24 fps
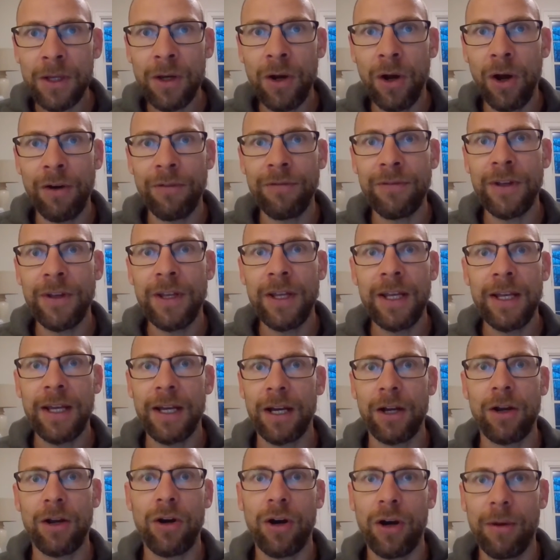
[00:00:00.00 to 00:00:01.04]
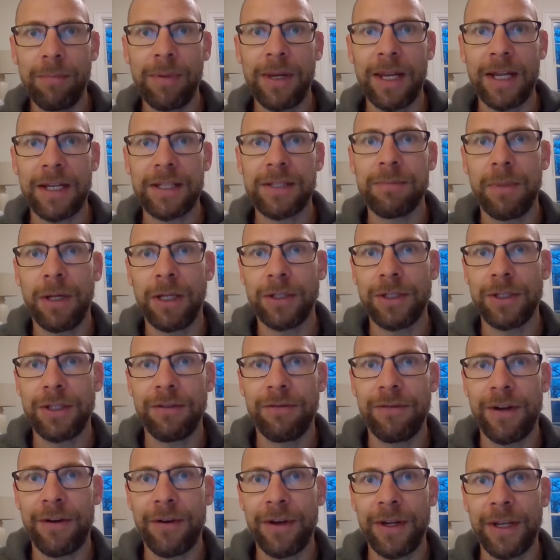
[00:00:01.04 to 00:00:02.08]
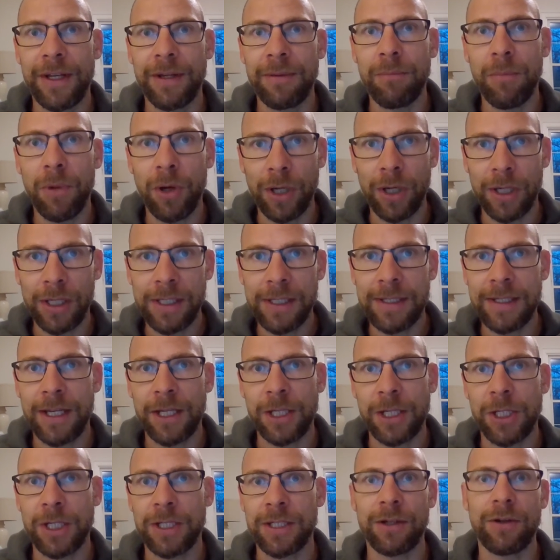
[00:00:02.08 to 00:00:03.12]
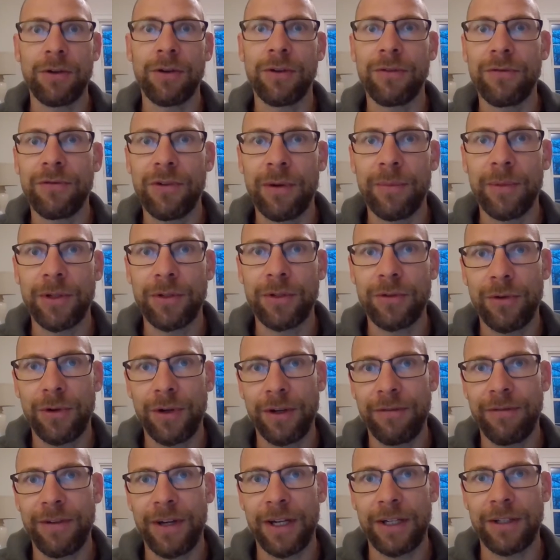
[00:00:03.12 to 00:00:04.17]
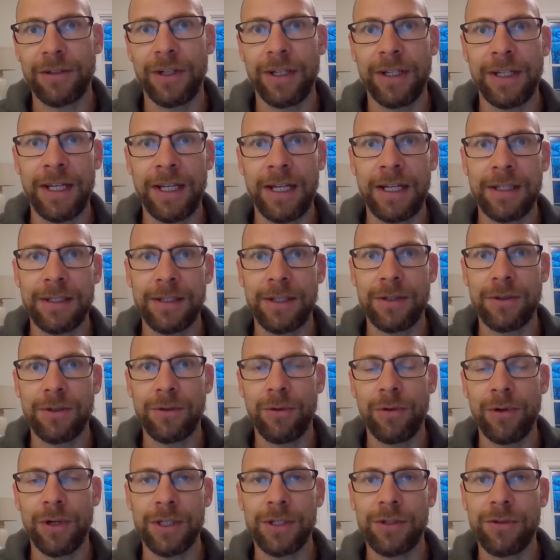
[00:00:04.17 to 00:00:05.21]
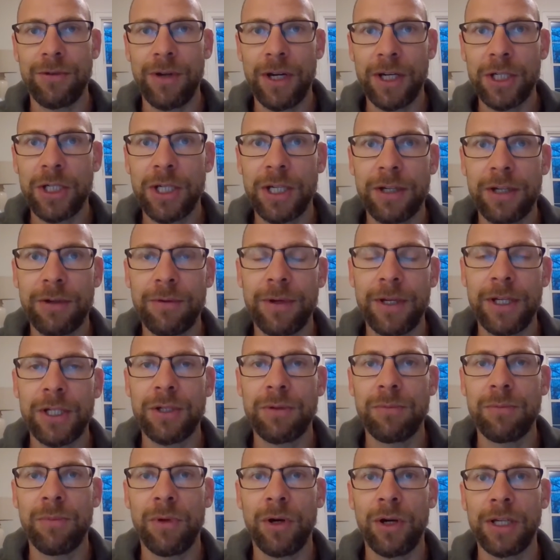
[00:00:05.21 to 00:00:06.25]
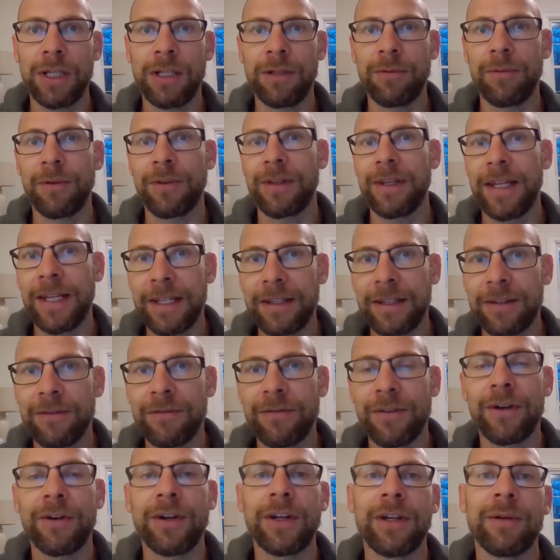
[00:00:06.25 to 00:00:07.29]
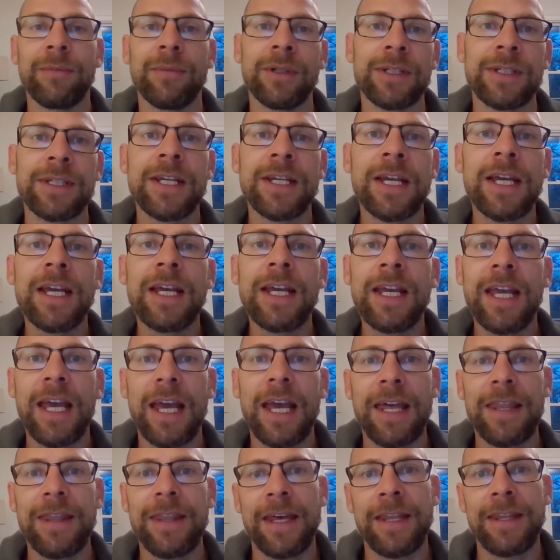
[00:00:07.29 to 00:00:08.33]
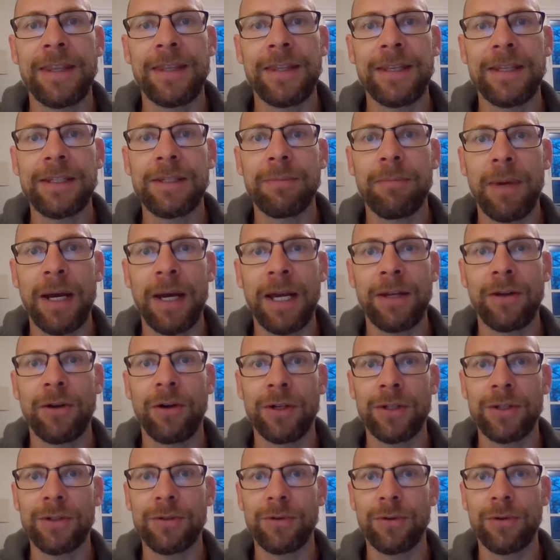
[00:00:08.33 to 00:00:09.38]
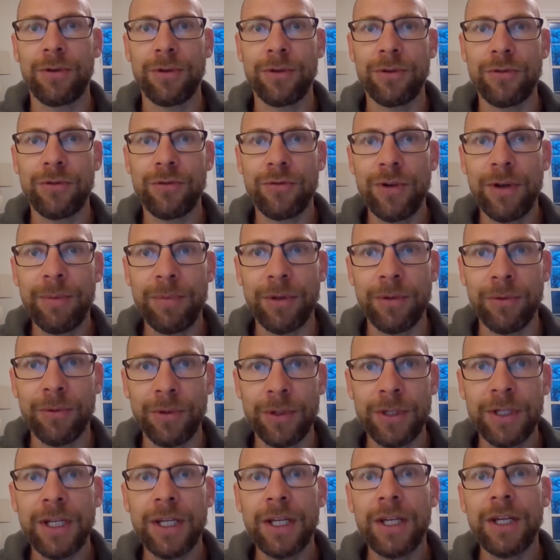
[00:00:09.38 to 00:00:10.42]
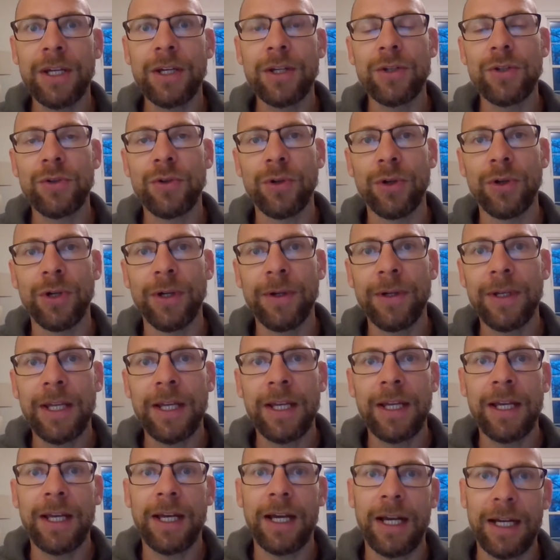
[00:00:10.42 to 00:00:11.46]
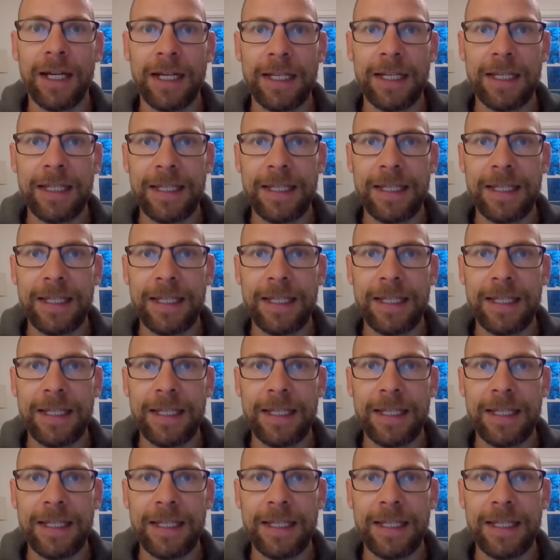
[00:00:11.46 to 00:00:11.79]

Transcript: of a complex multivariate model such as a confirmatory factor analysis or a structural equation model with latent variables, and then this might also contribute to uh,